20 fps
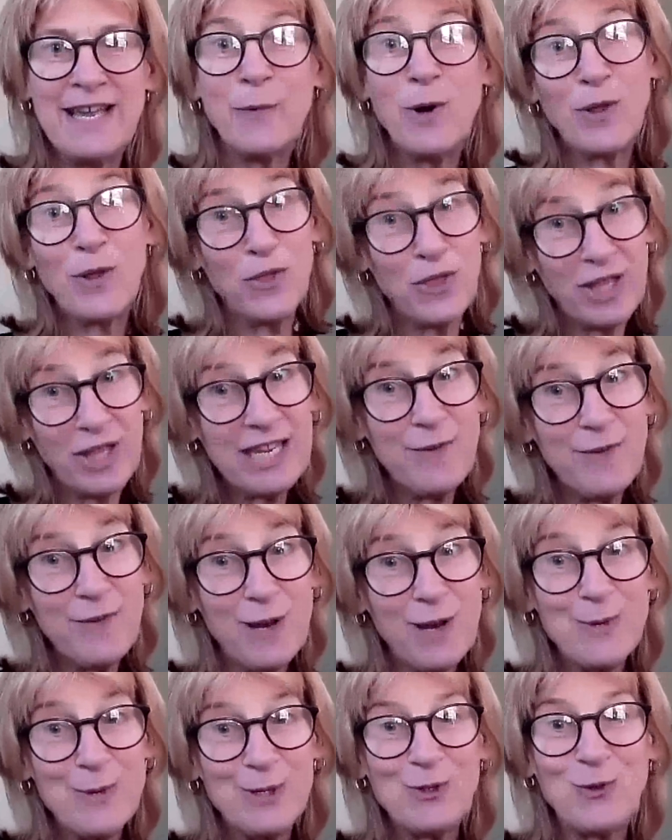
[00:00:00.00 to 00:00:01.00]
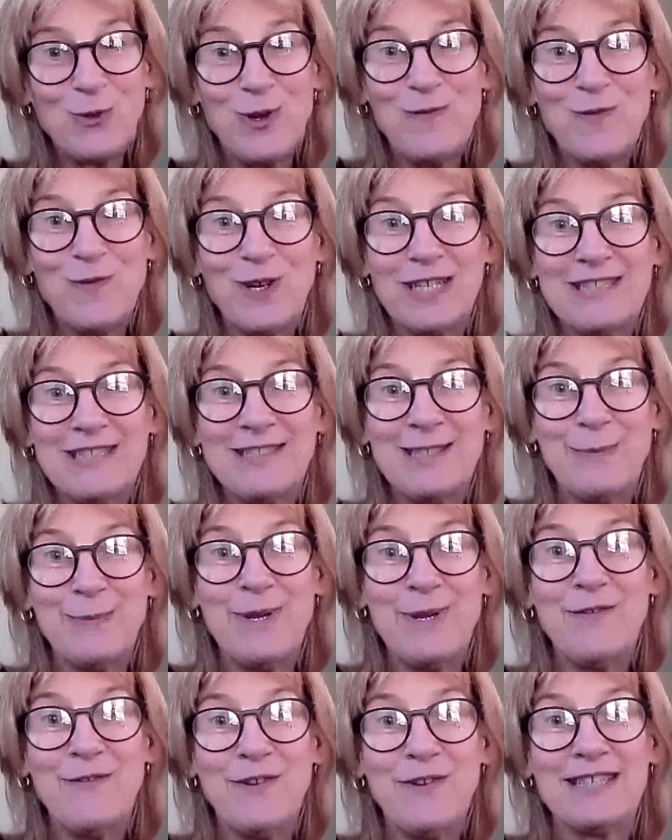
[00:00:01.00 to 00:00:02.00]
Well, thank you very much for inviting
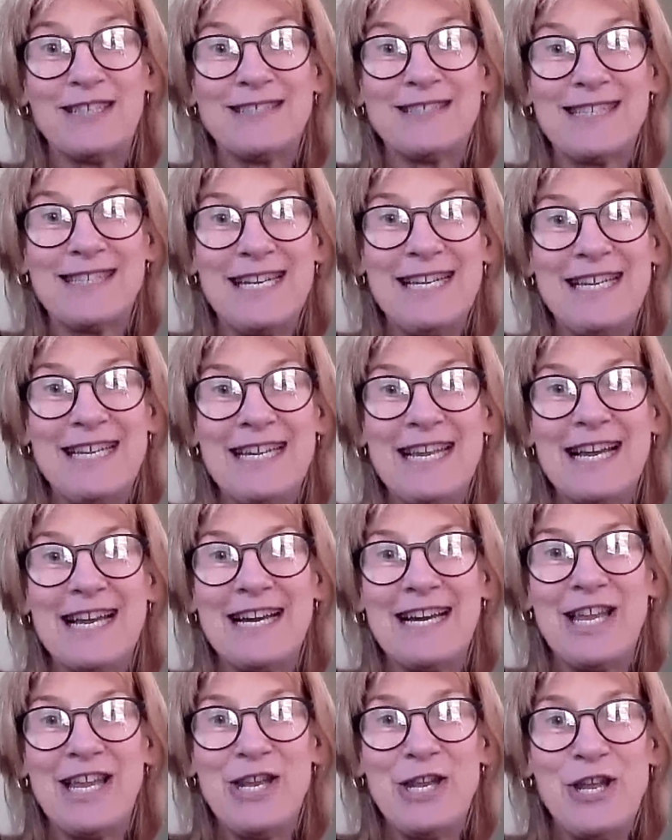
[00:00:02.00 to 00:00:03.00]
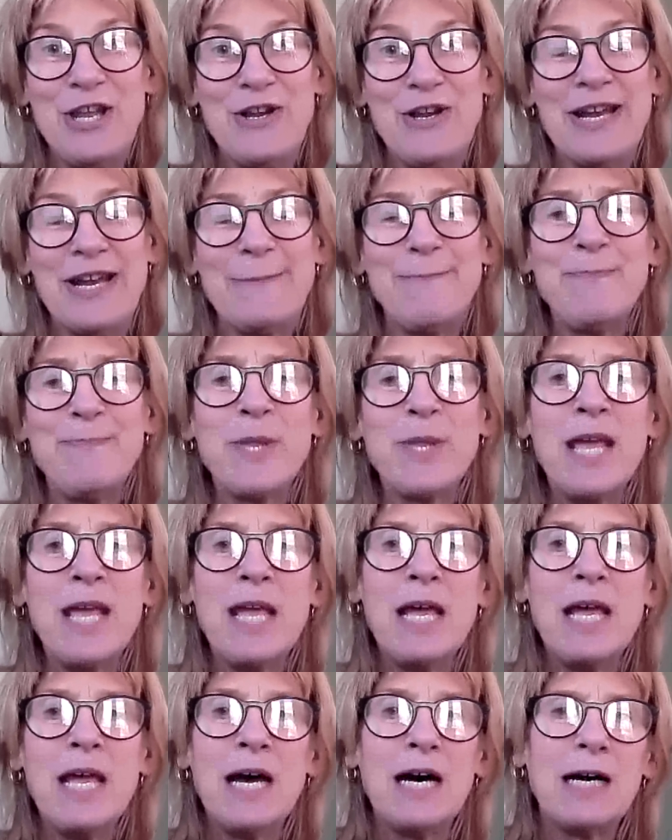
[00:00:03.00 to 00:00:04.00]
me, firstly, Nona.
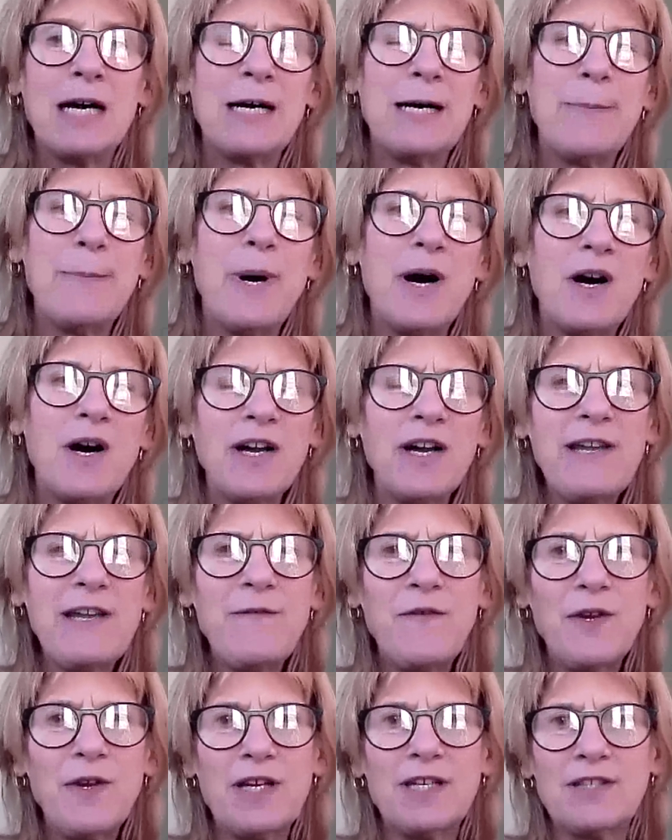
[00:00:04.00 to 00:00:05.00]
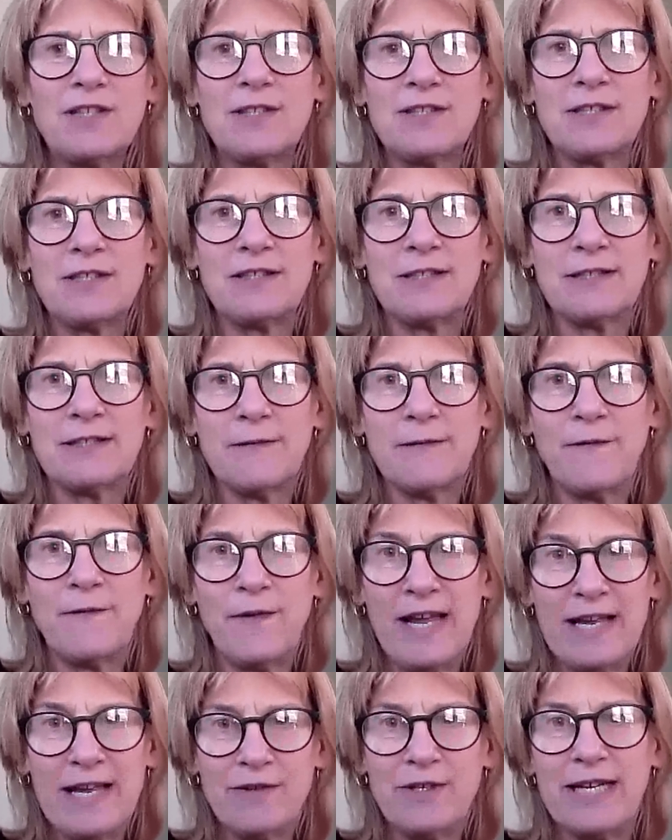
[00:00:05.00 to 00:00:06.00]
I first
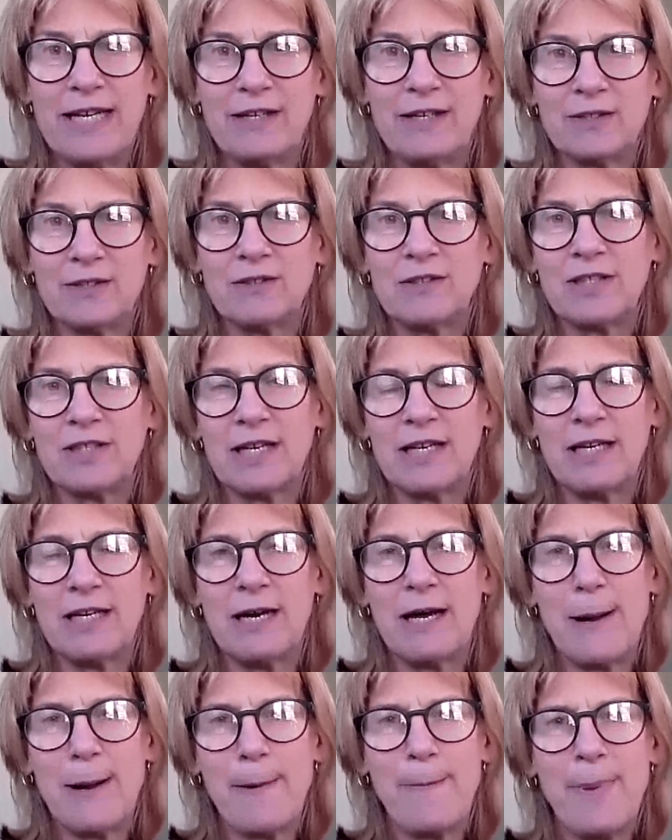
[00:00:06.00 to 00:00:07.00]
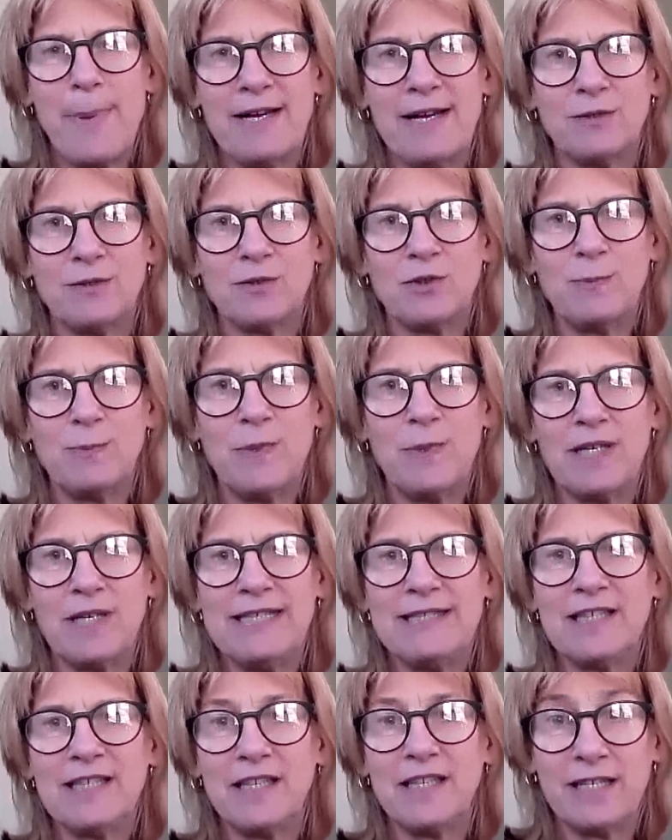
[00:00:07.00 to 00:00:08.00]
found out about my
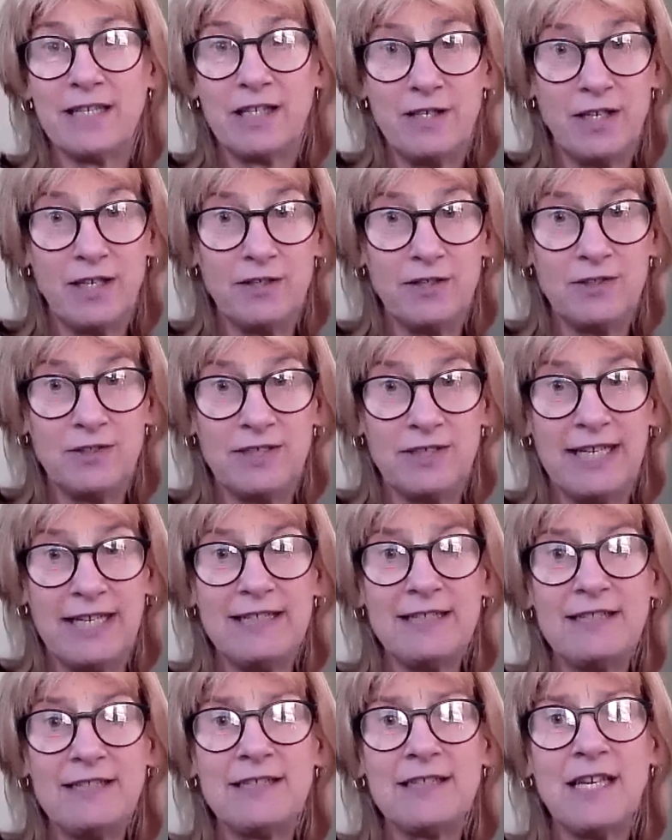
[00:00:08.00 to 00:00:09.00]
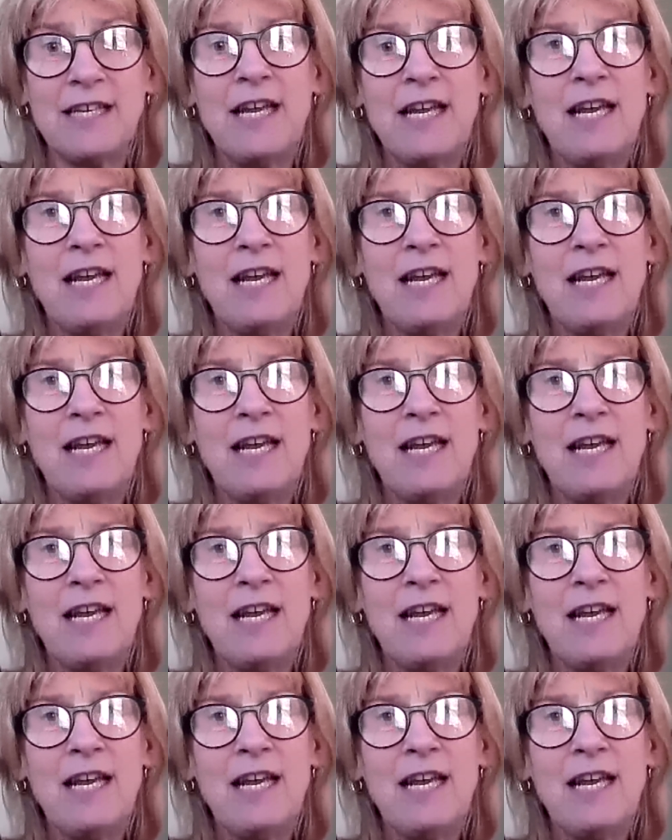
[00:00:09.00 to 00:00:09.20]
diagnosis,